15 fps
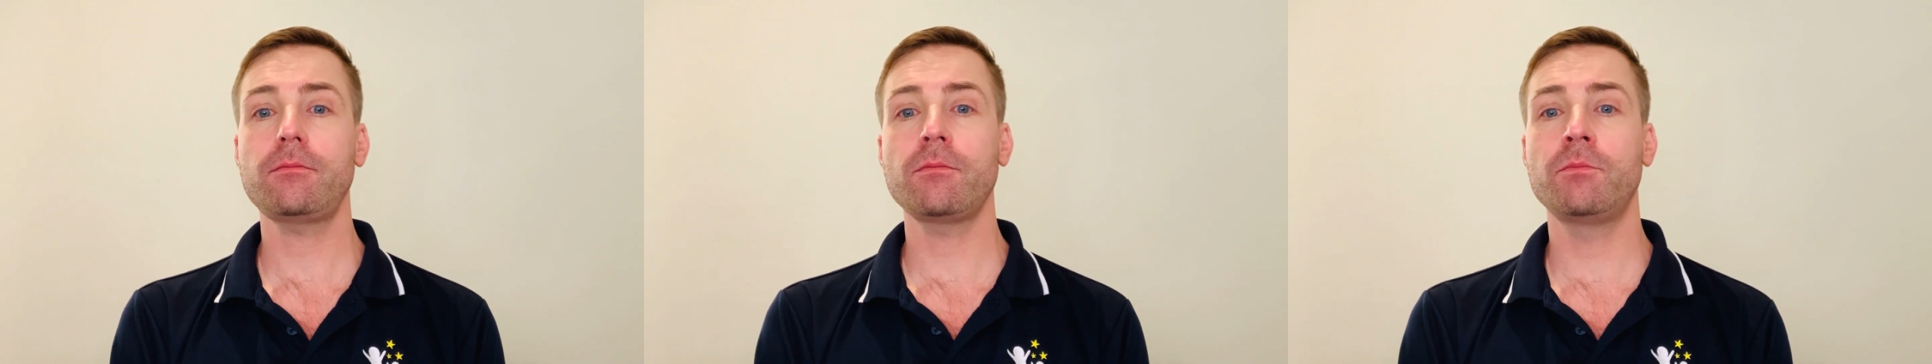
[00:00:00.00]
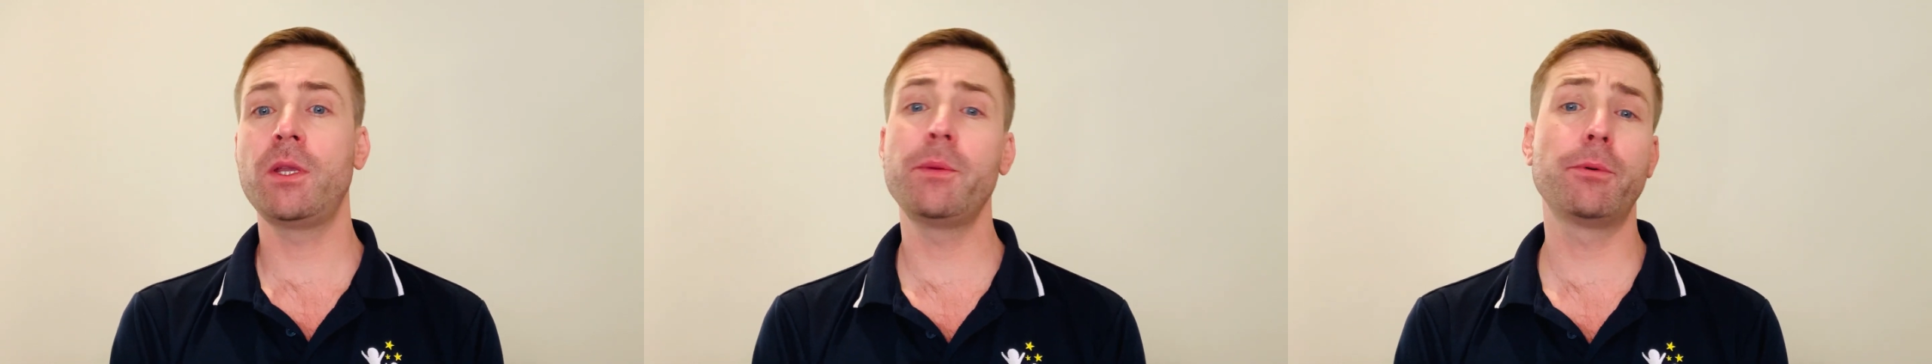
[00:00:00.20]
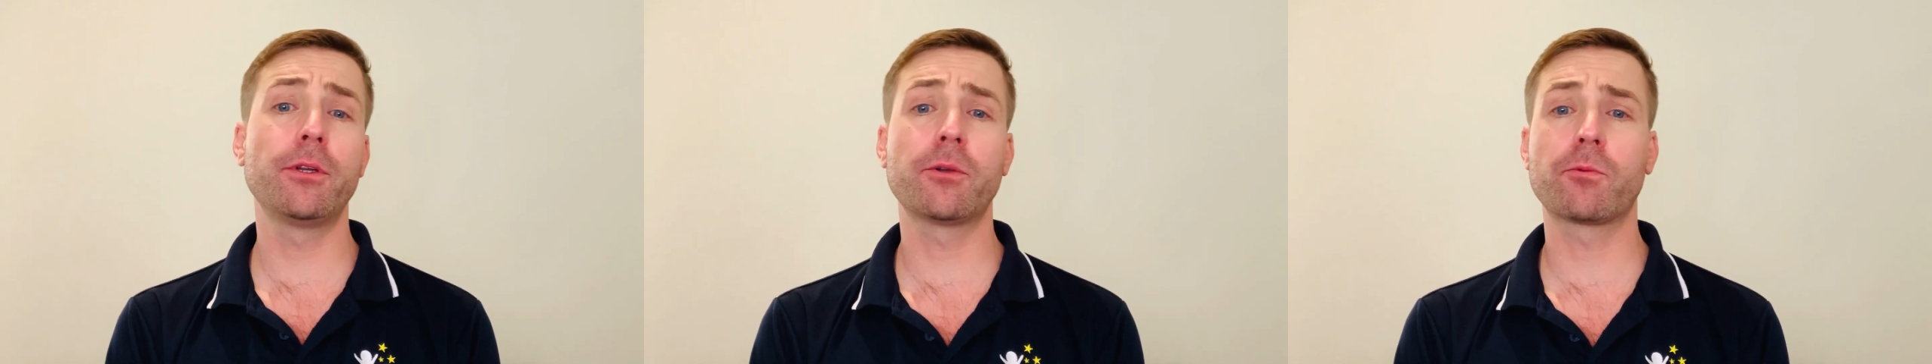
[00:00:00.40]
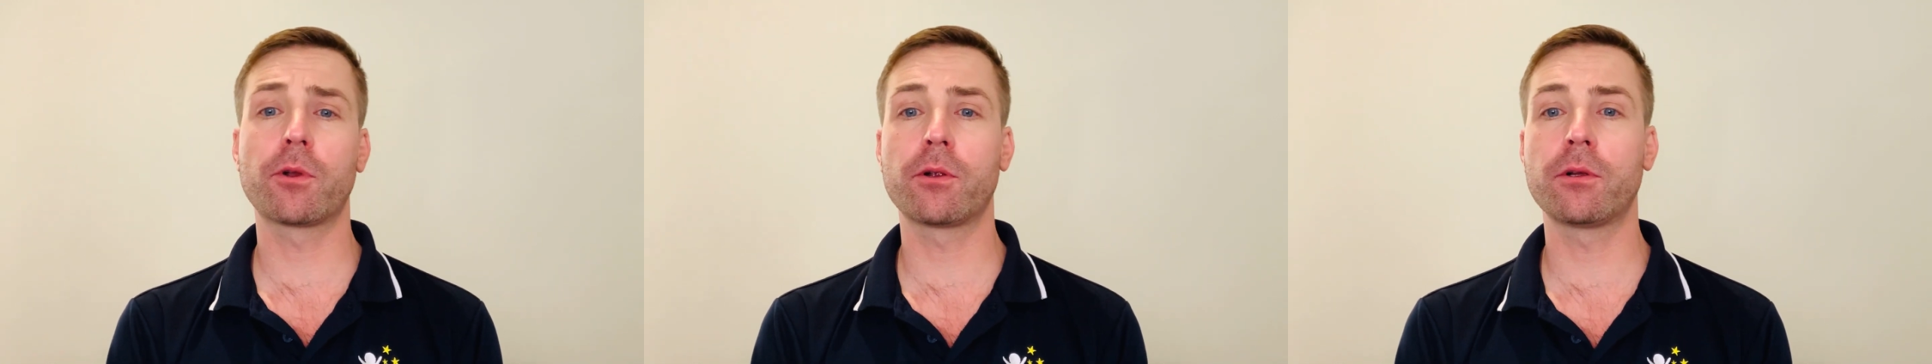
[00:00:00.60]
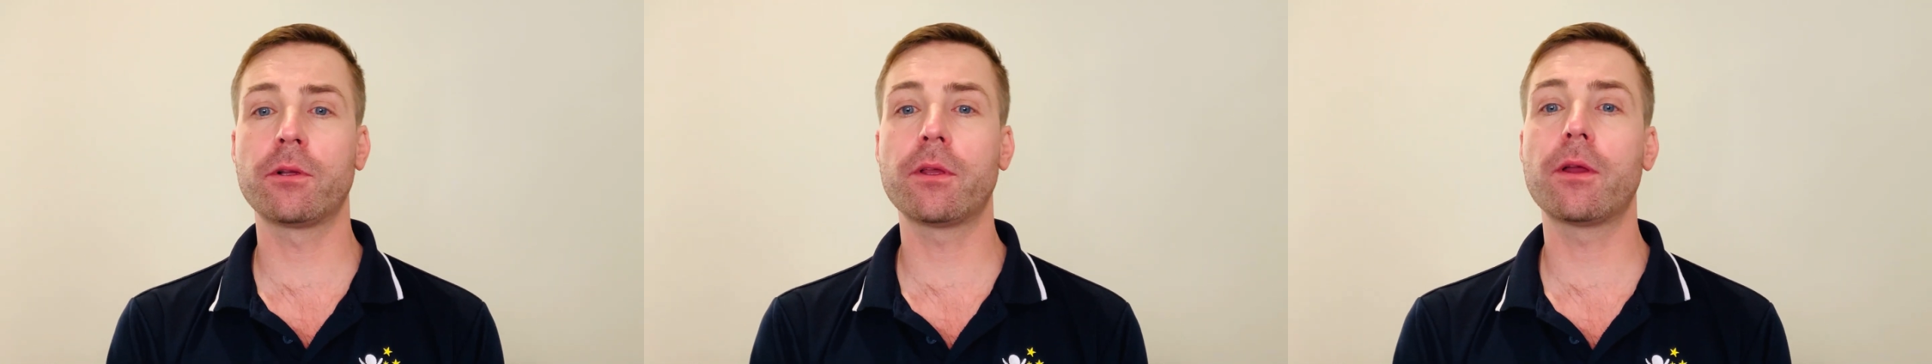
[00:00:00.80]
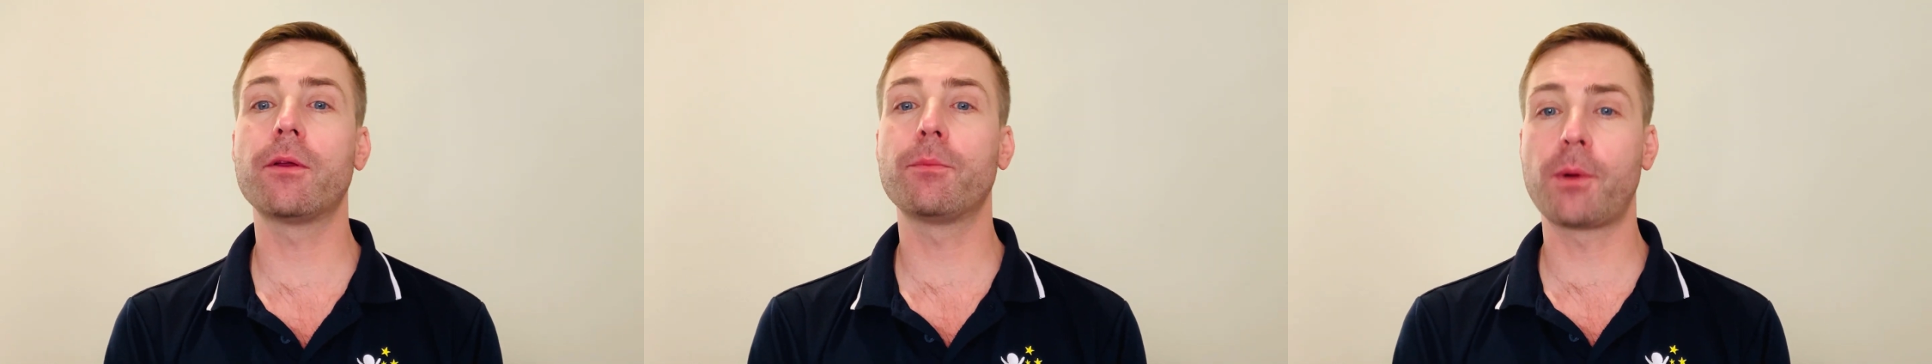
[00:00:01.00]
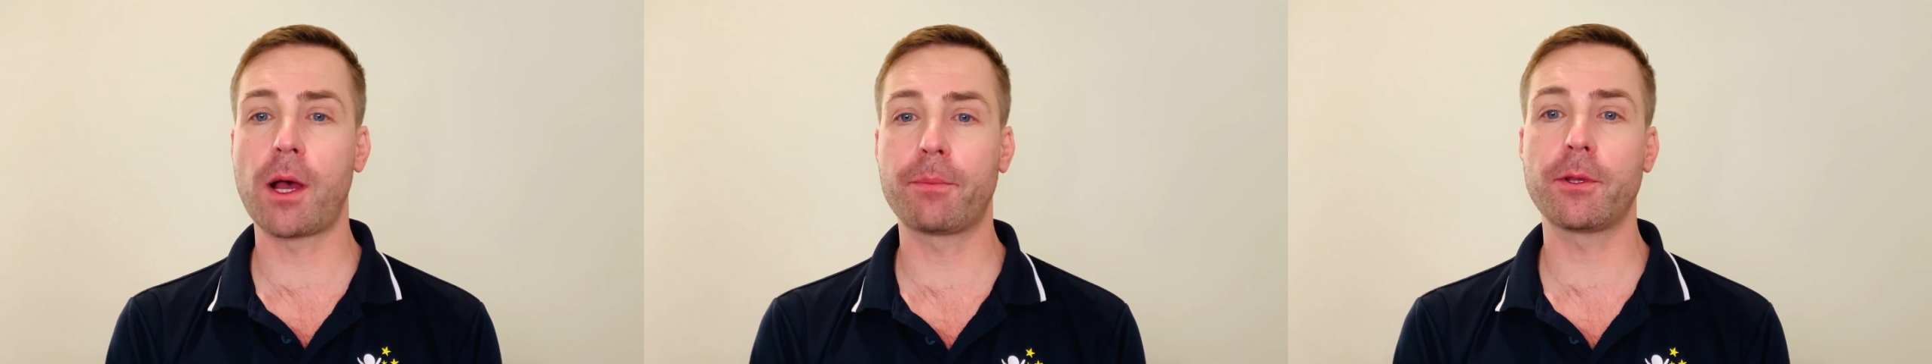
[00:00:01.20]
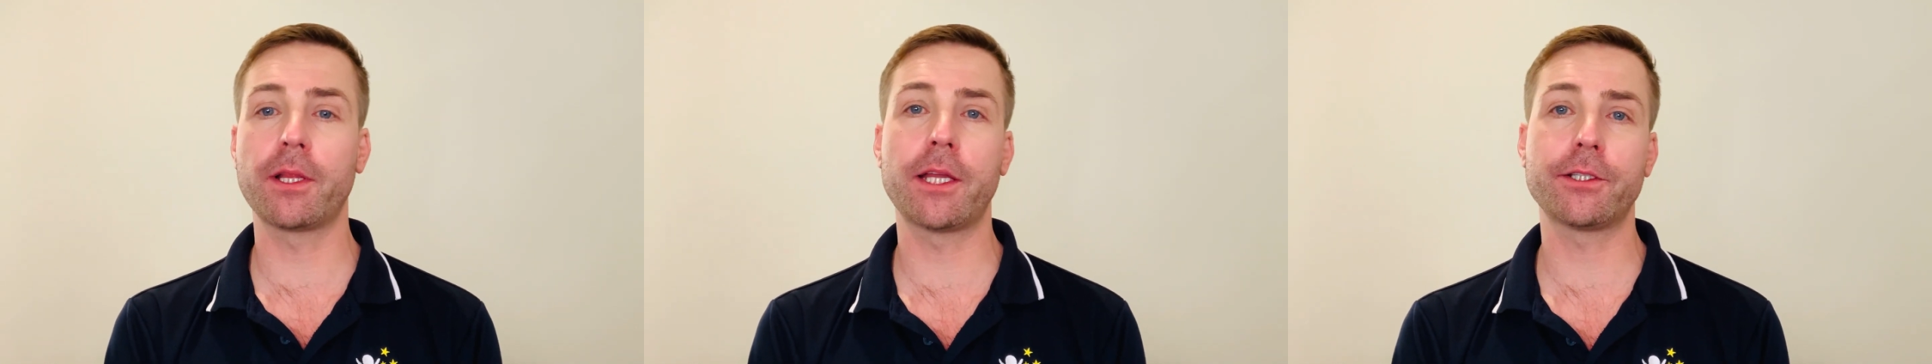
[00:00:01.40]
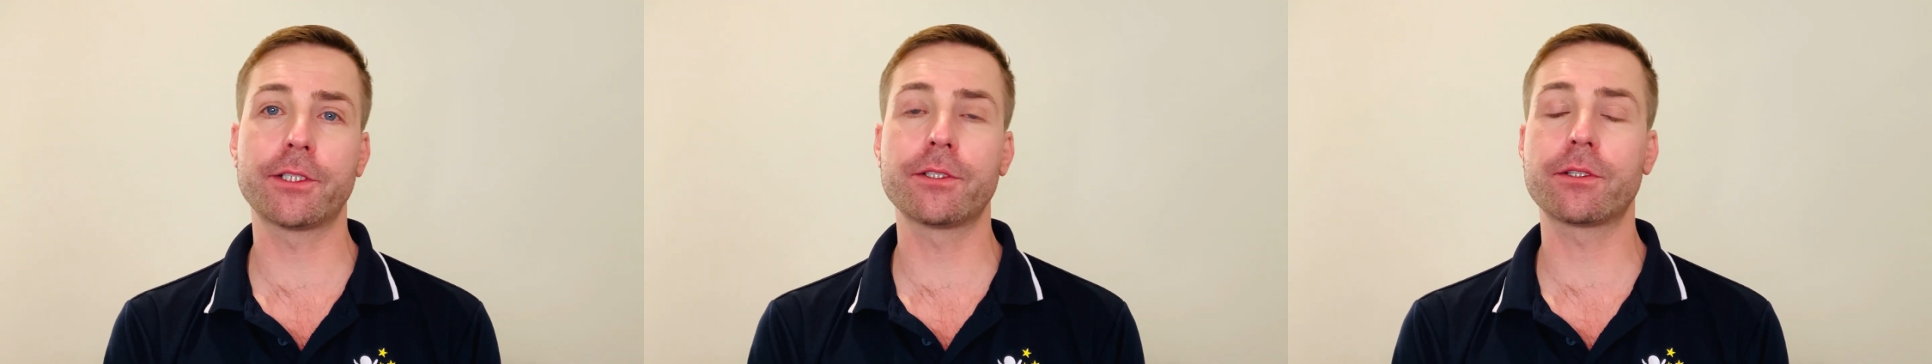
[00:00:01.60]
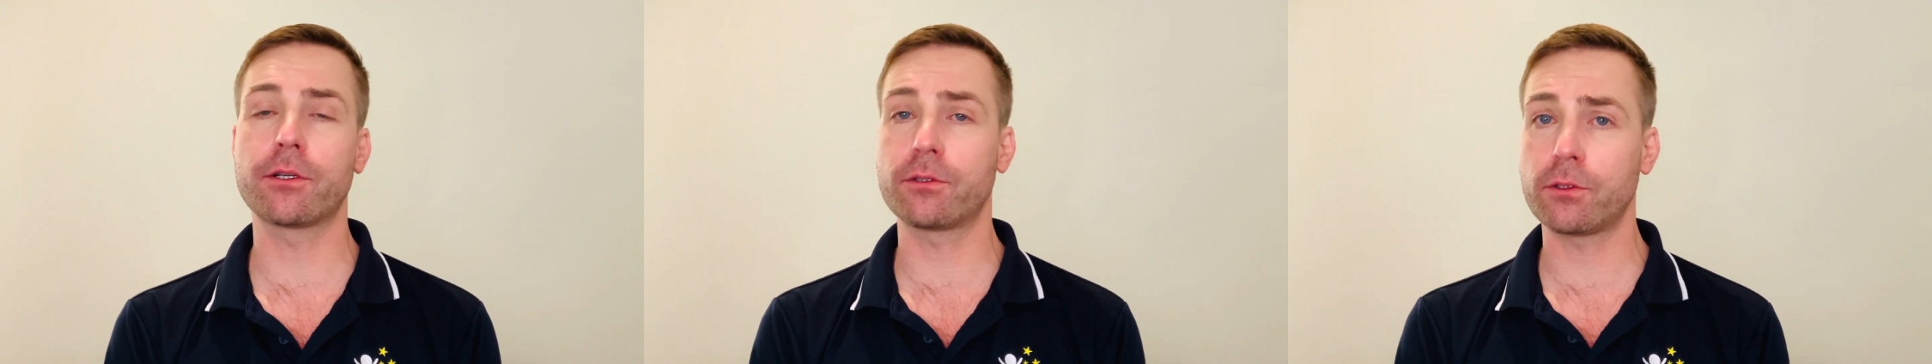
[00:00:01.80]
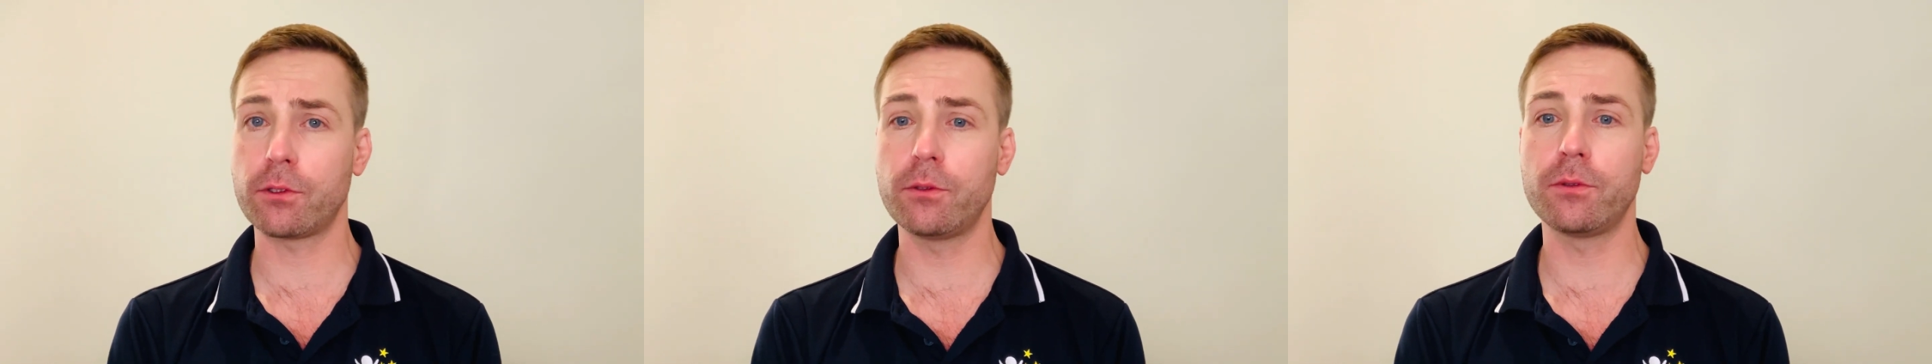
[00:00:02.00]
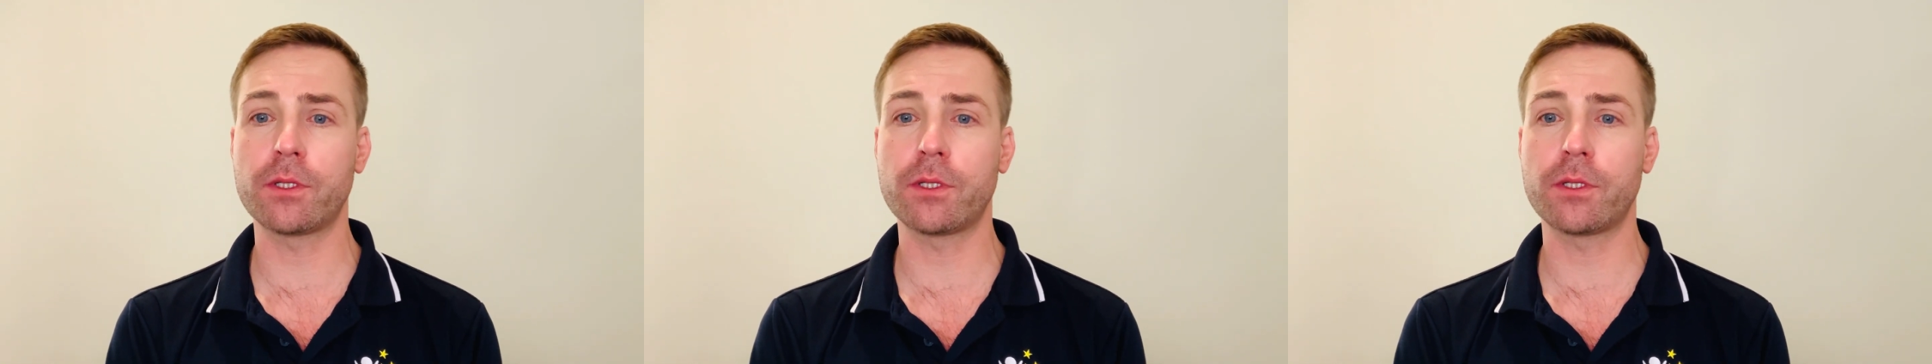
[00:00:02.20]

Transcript: People in rural populations are 2